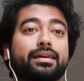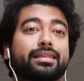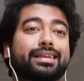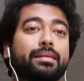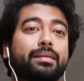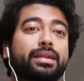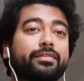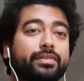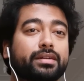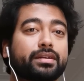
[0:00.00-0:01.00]
that can be
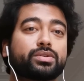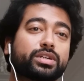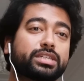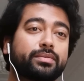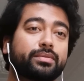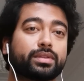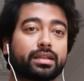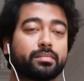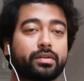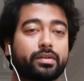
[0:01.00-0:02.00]
difficult to achieve with
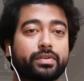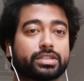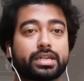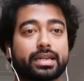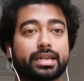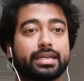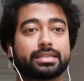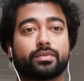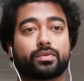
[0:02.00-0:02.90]
other manufacturing techniques, of